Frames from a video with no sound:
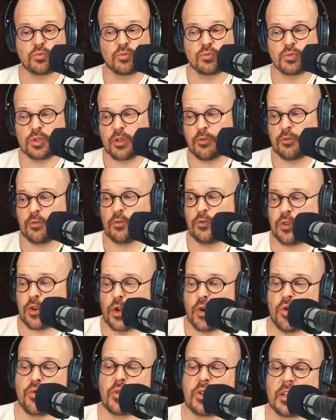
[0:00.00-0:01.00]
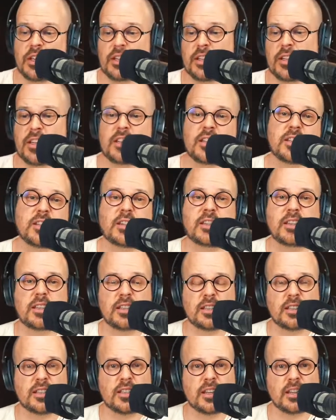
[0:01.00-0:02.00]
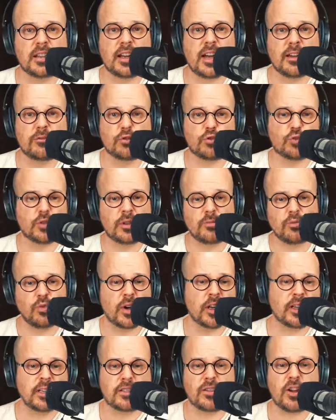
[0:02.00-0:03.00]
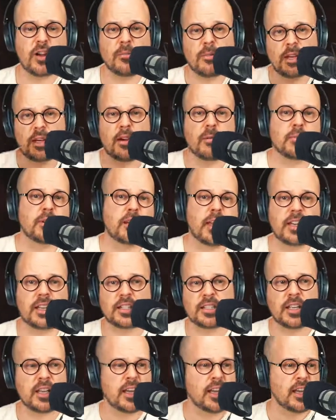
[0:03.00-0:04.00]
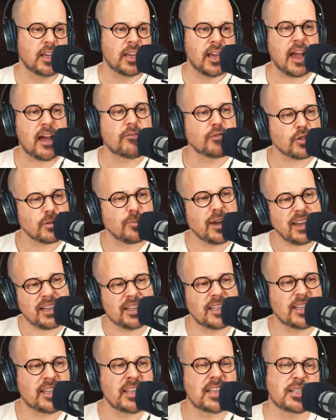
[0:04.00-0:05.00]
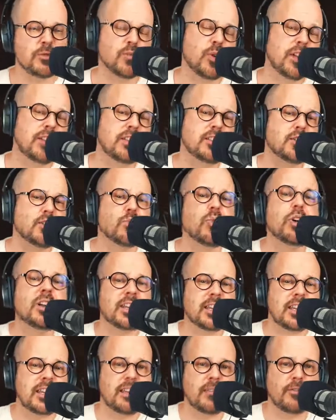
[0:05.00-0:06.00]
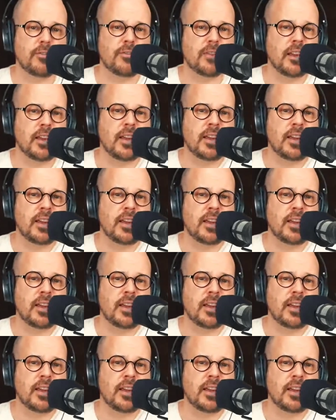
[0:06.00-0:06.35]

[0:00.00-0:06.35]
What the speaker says: the flow in the live stream, what is coming up next. Have some ideas what it is you want to give.